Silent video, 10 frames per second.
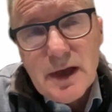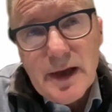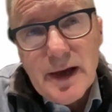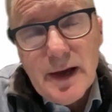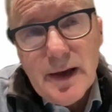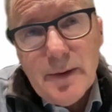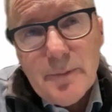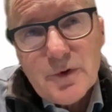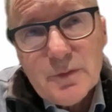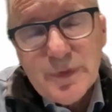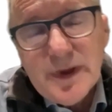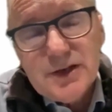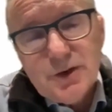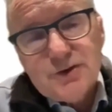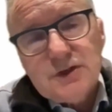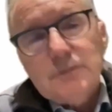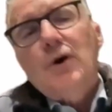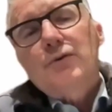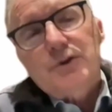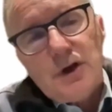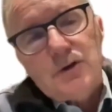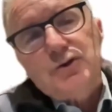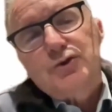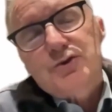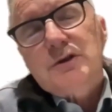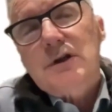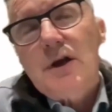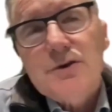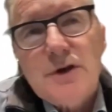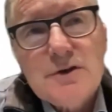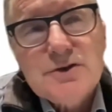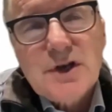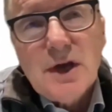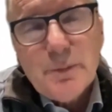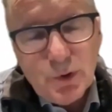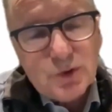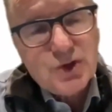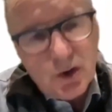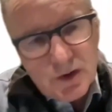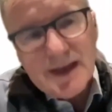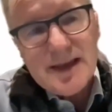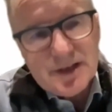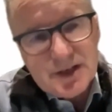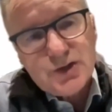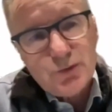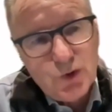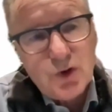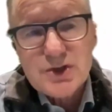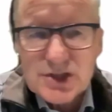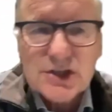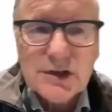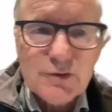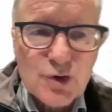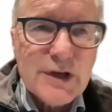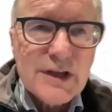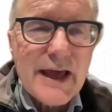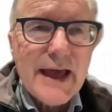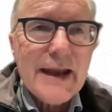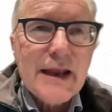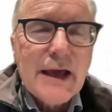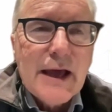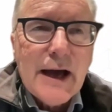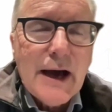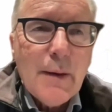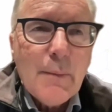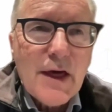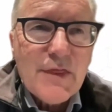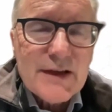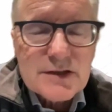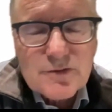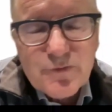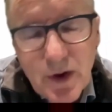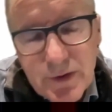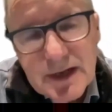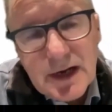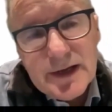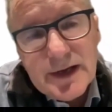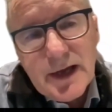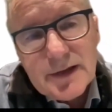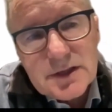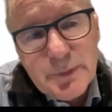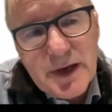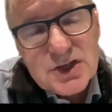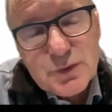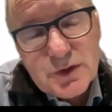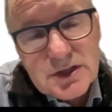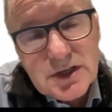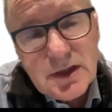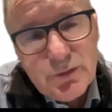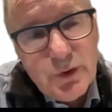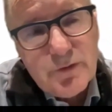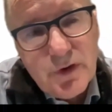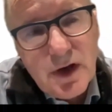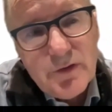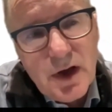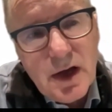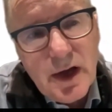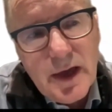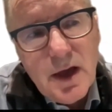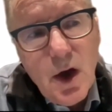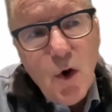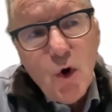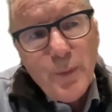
compared to using the moderate dose or using the low dose, but also the additional toxicity of doing that. I think it's very clear cut that the patients with T315I or